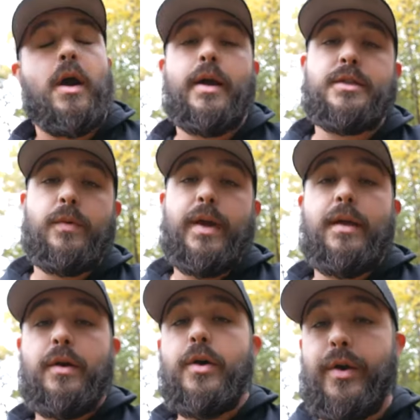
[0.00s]
All right, so we
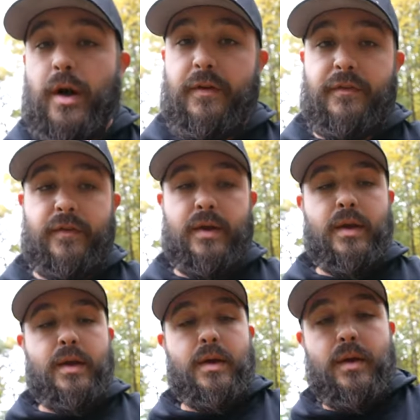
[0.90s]
got the hood off.
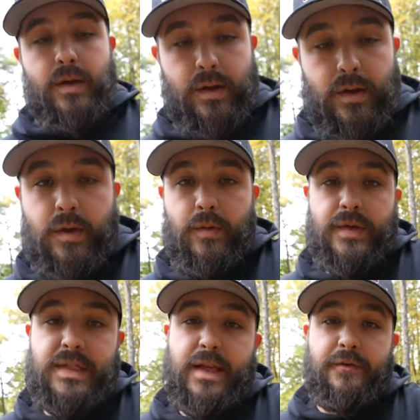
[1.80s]

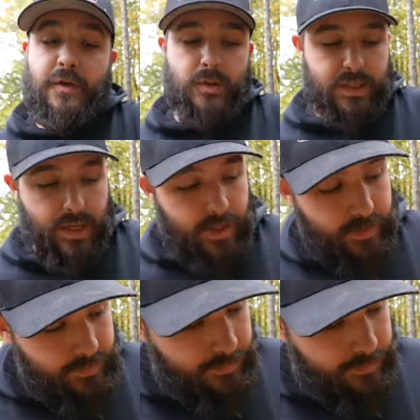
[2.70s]
We see the fuel tank.